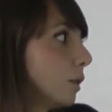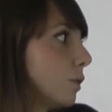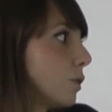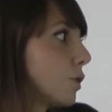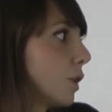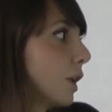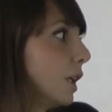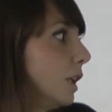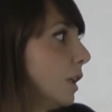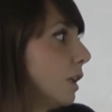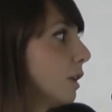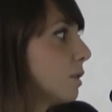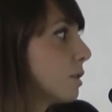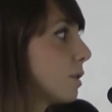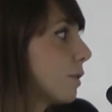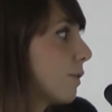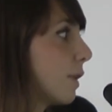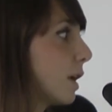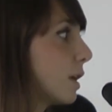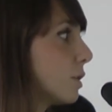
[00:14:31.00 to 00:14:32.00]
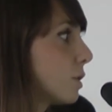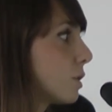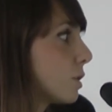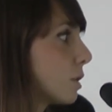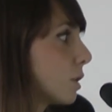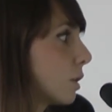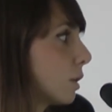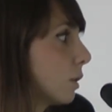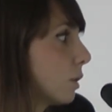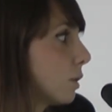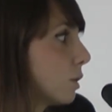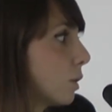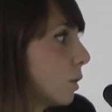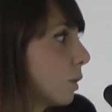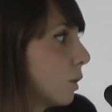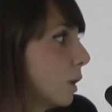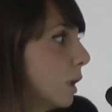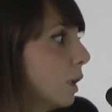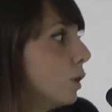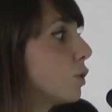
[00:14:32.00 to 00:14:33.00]
training intervention
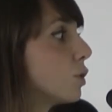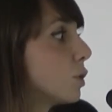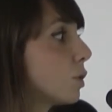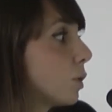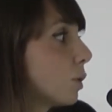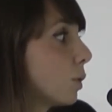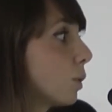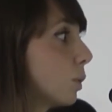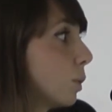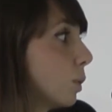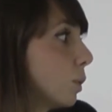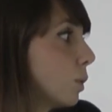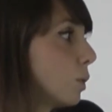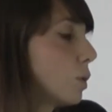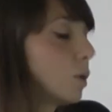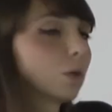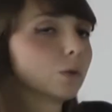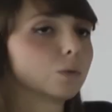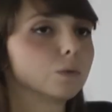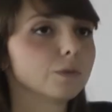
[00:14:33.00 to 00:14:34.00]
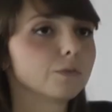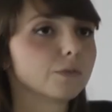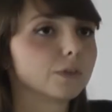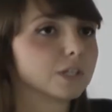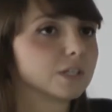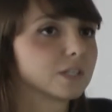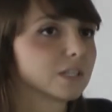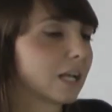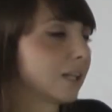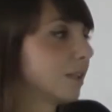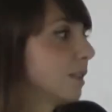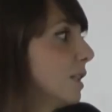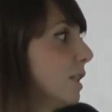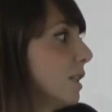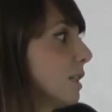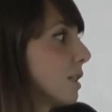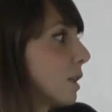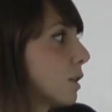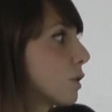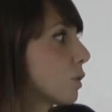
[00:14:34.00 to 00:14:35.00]
into two different
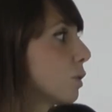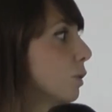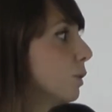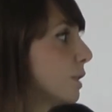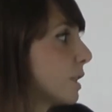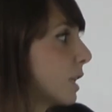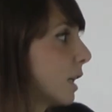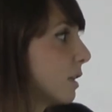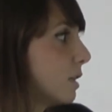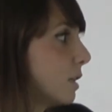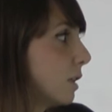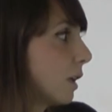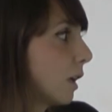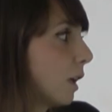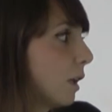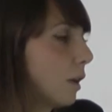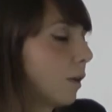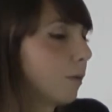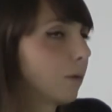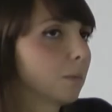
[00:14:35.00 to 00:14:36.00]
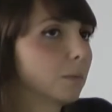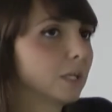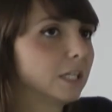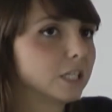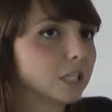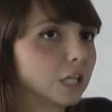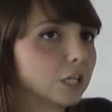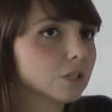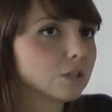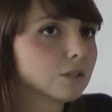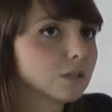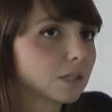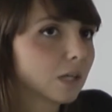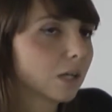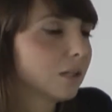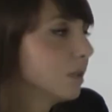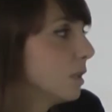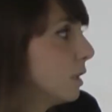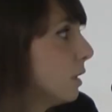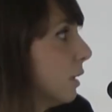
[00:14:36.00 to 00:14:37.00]
settings, a school setting and a rehabilitation
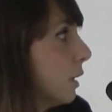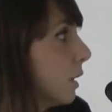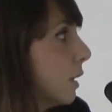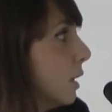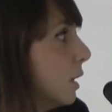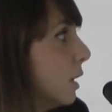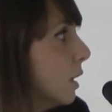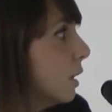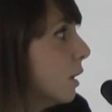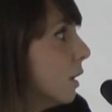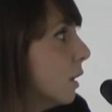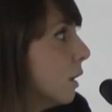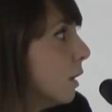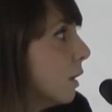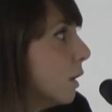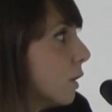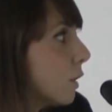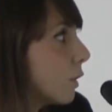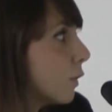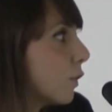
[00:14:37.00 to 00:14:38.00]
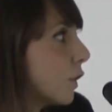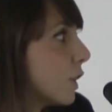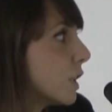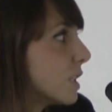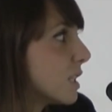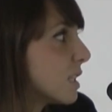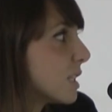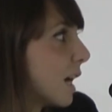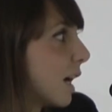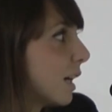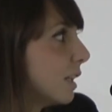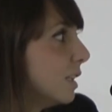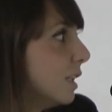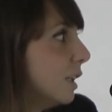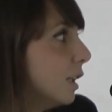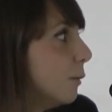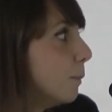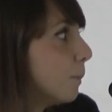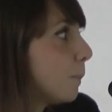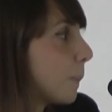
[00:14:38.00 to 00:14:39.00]
setting. The first
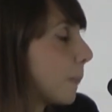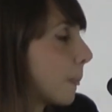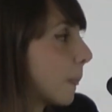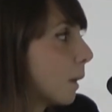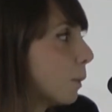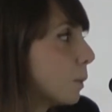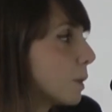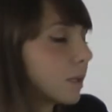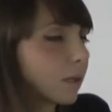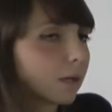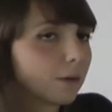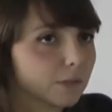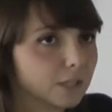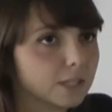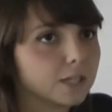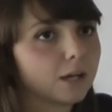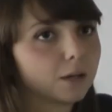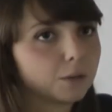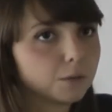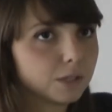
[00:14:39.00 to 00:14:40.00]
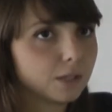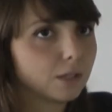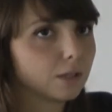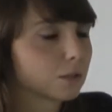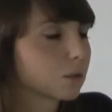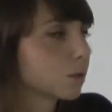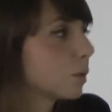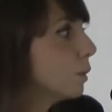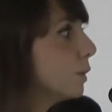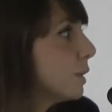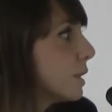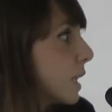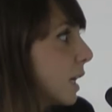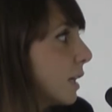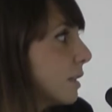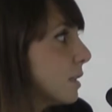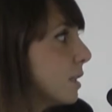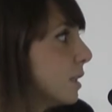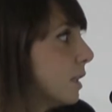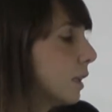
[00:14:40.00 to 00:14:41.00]
study was carried out in a school
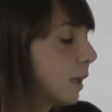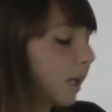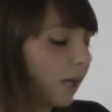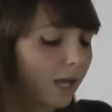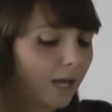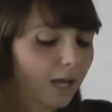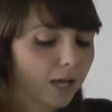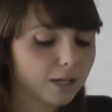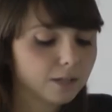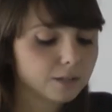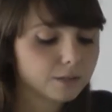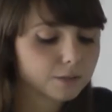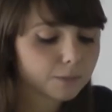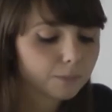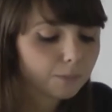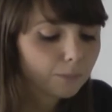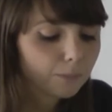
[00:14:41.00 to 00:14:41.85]
setting, and